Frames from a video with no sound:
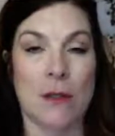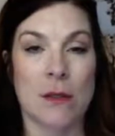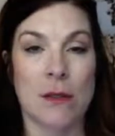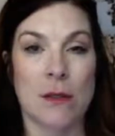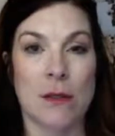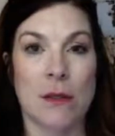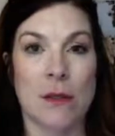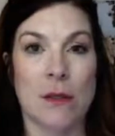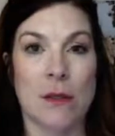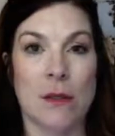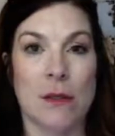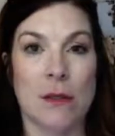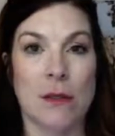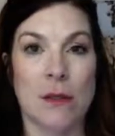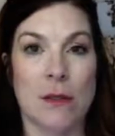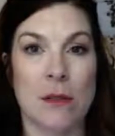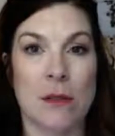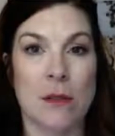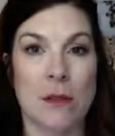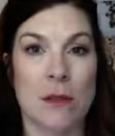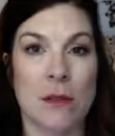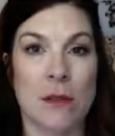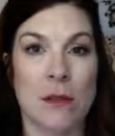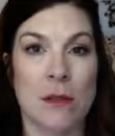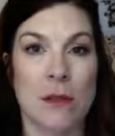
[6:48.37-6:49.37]

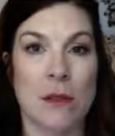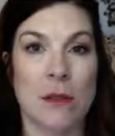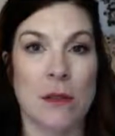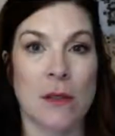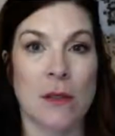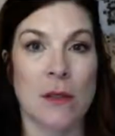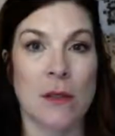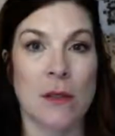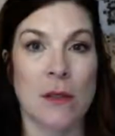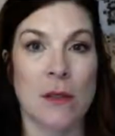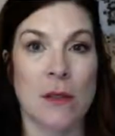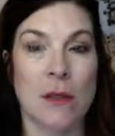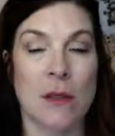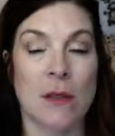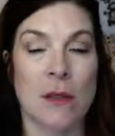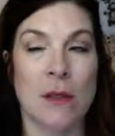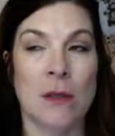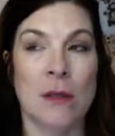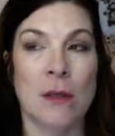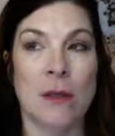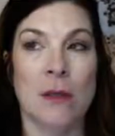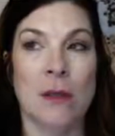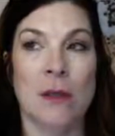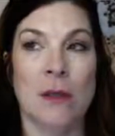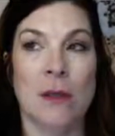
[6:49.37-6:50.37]

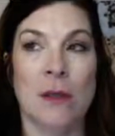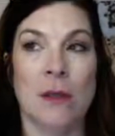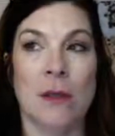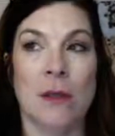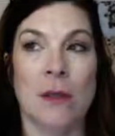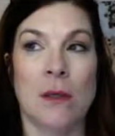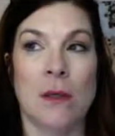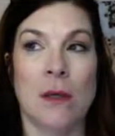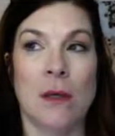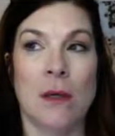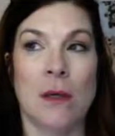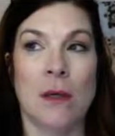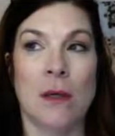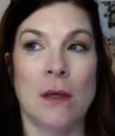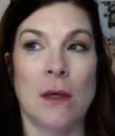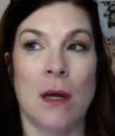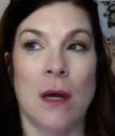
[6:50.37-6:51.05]
(no one is talking)